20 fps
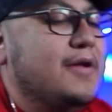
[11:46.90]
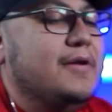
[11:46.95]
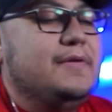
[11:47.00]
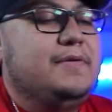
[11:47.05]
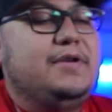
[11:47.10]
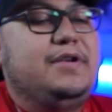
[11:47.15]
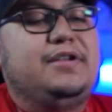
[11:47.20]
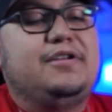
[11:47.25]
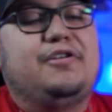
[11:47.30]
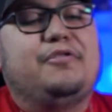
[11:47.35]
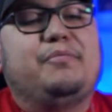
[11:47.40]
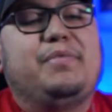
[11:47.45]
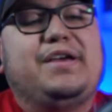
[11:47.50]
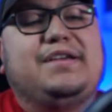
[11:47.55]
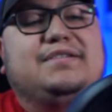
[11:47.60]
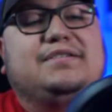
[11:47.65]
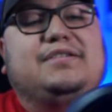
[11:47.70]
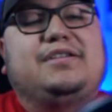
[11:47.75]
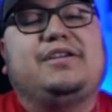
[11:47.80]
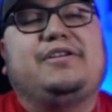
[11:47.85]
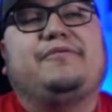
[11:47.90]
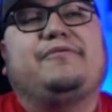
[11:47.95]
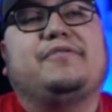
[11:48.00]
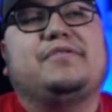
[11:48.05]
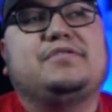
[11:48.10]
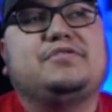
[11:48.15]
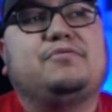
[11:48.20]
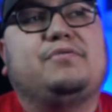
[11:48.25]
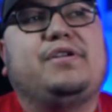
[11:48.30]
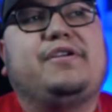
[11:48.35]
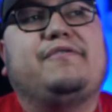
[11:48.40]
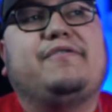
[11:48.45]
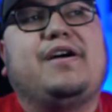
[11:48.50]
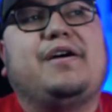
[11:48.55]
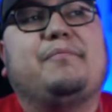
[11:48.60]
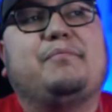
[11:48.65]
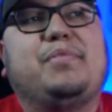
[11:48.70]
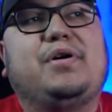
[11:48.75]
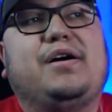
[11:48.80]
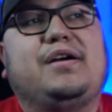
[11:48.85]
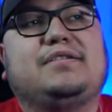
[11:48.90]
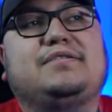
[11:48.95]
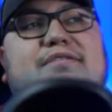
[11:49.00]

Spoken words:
basically for 25 bucks